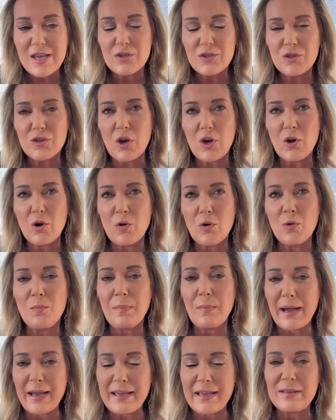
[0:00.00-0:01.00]

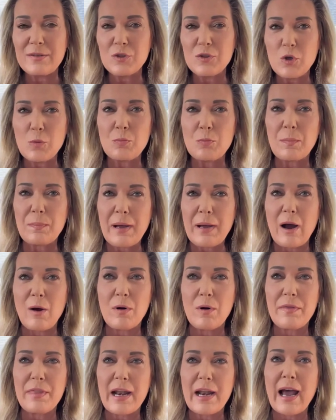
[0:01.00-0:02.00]
So my
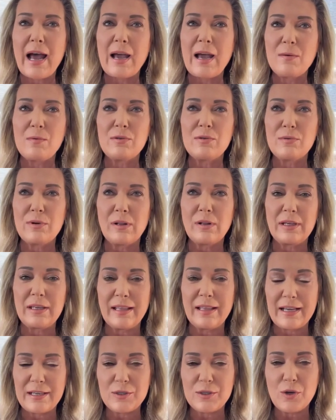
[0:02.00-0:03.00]
superpower that I would
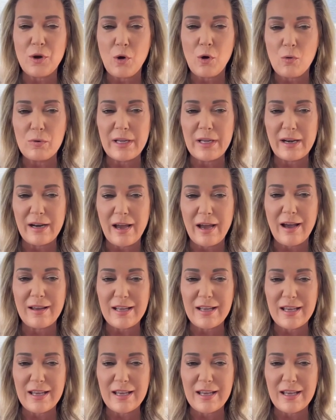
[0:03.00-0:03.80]
really like to hone in on